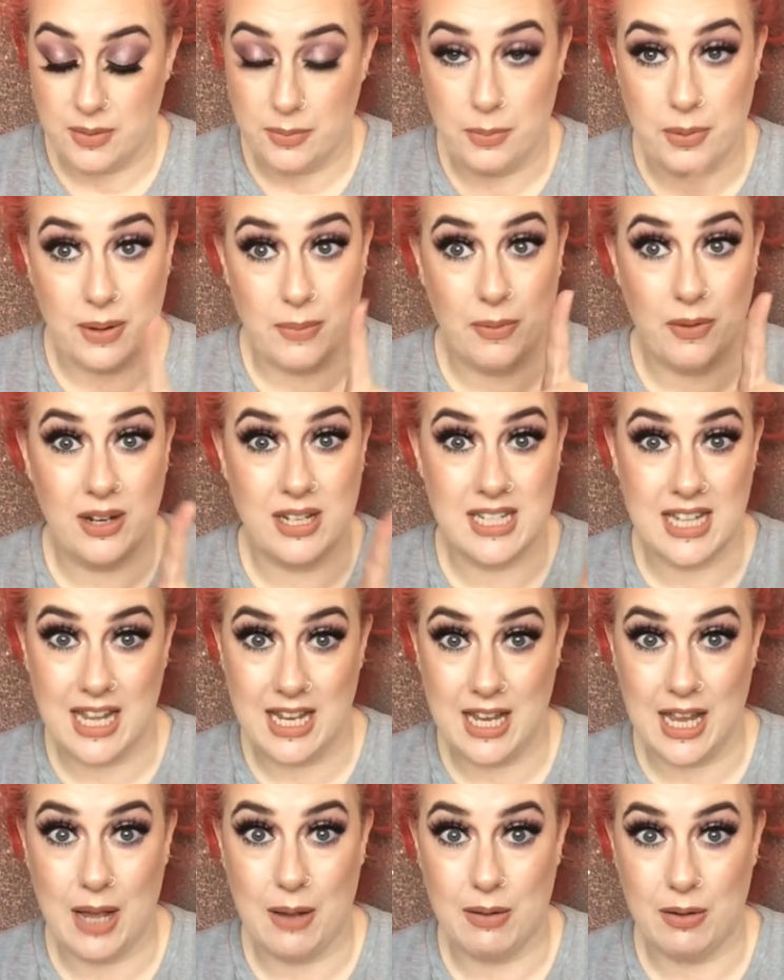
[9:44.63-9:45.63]
But I'm going to tell
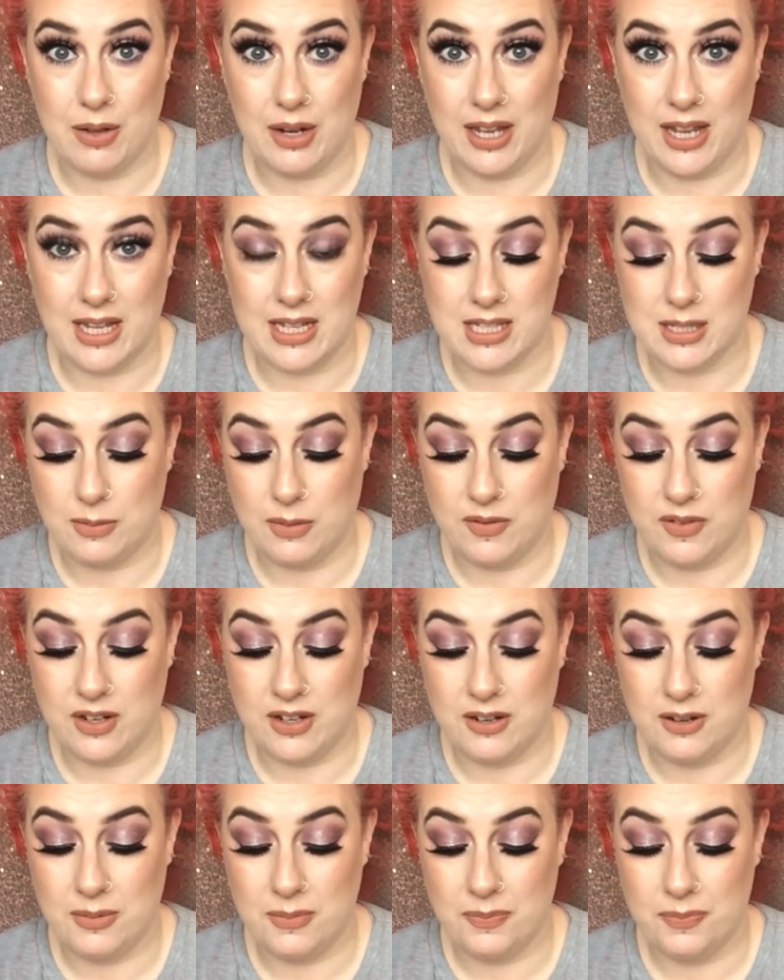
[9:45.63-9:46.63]
you how I'm going to get some of it.